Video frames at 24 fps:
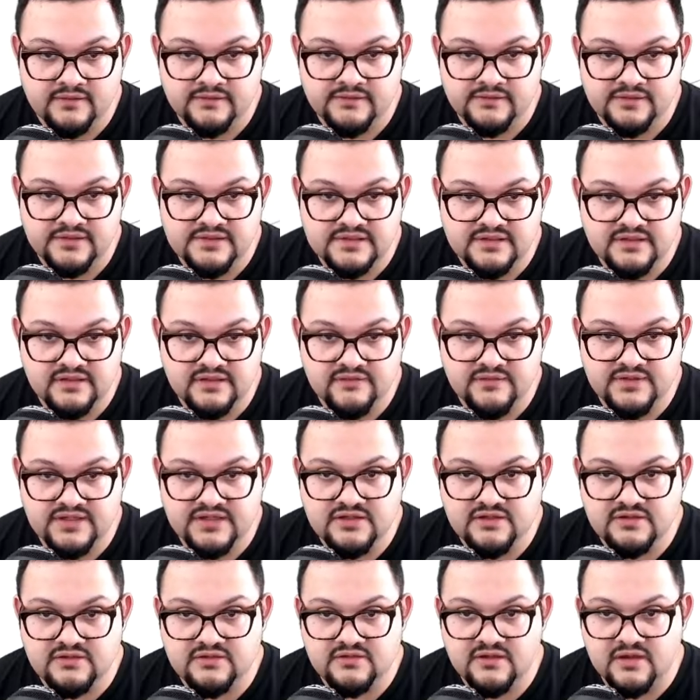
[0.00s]
So if we
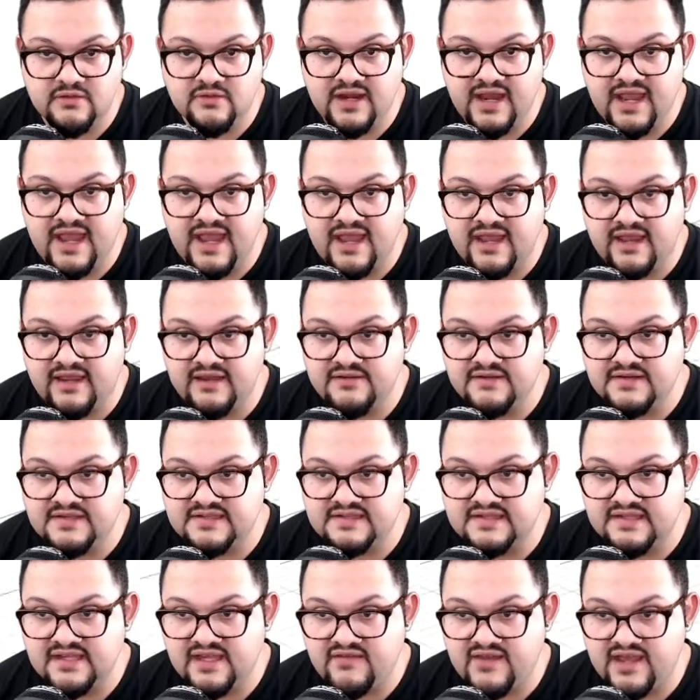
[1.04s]
do OK, you can
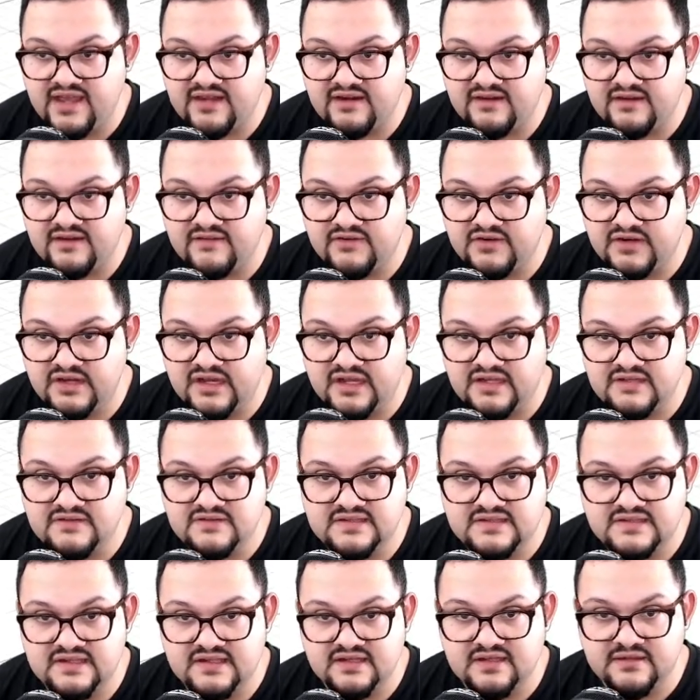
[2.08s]
see I've added a very
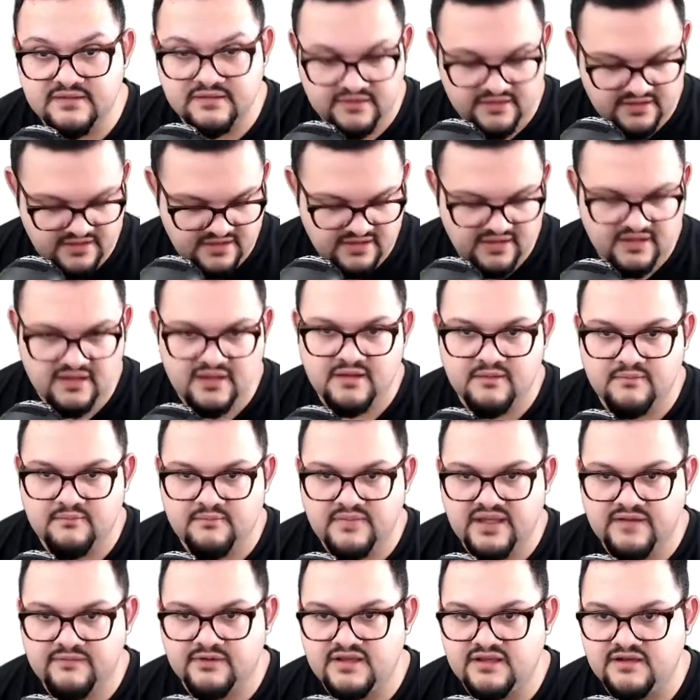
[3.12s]
interesting
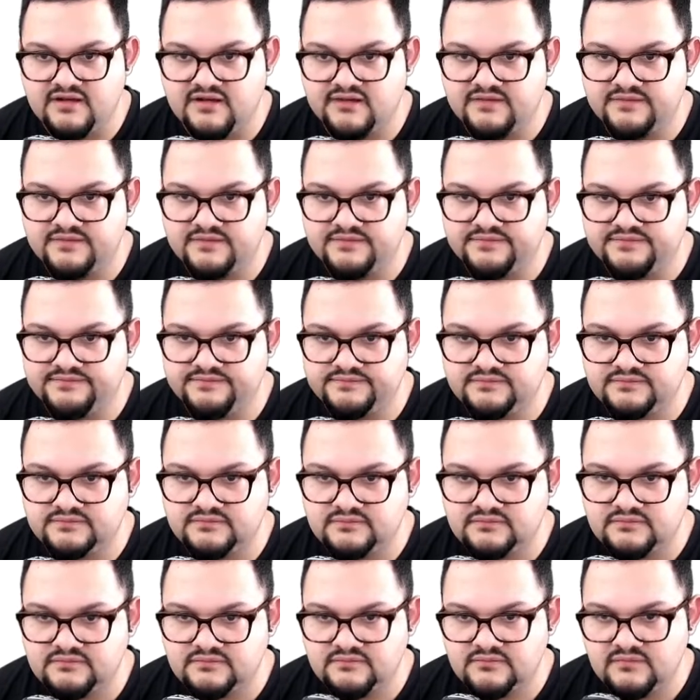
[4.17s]
bevel here
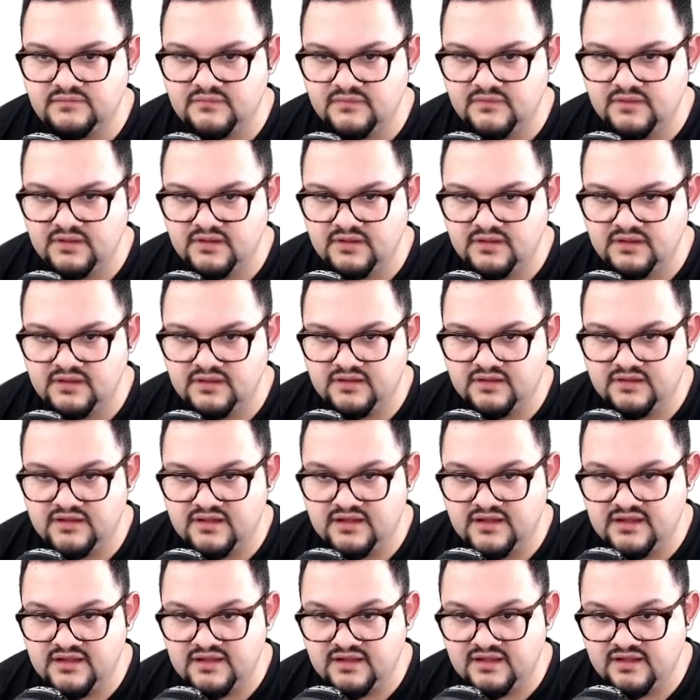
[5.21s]
on
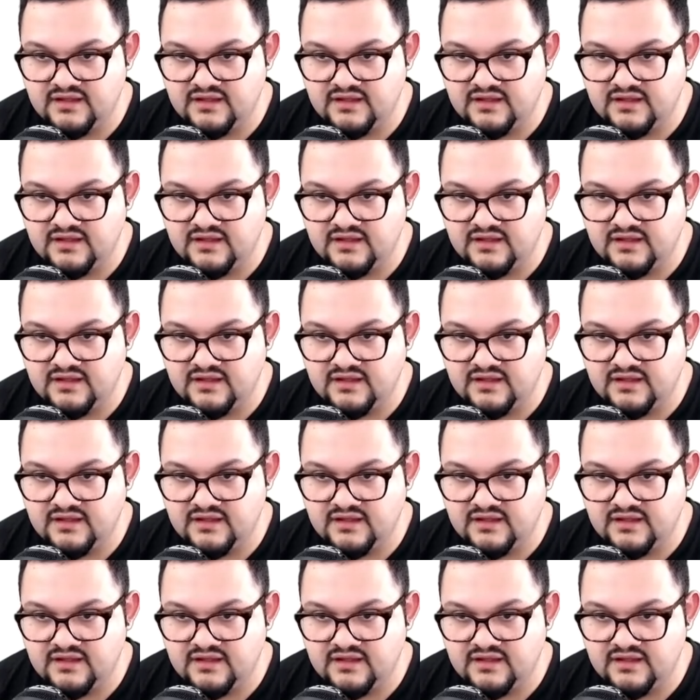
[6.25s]
the